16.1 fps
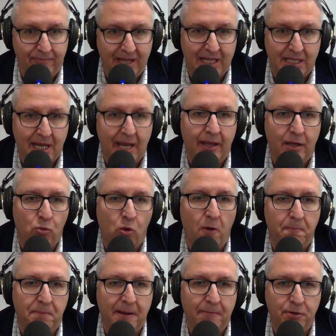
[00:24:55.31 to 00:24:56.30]
That's how you
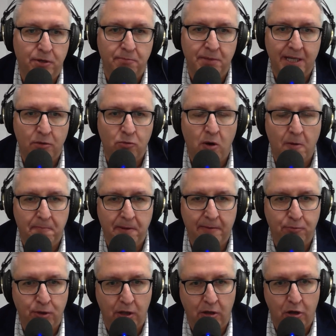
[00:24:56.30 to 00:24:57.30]
want people to be. You want
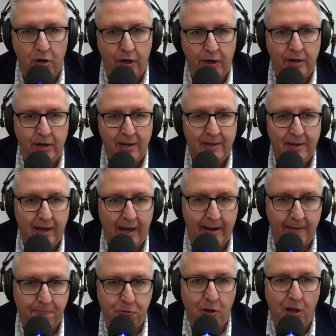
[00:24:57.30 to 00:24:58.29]
people to learn and
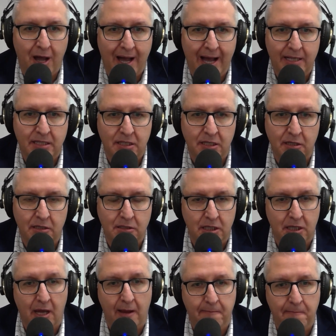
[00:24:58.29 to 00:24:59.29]
apply to
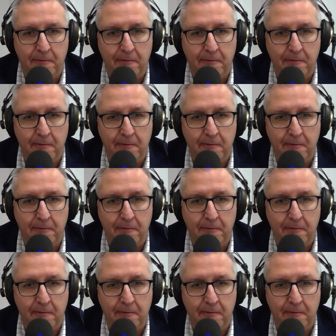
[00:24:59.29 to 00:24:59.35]
keep